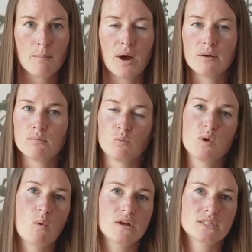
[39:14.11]
but
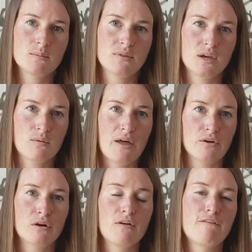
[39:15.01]
we want something
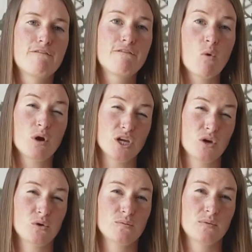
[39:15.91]
rather for
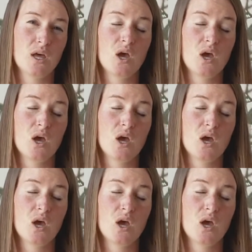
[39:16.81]
you.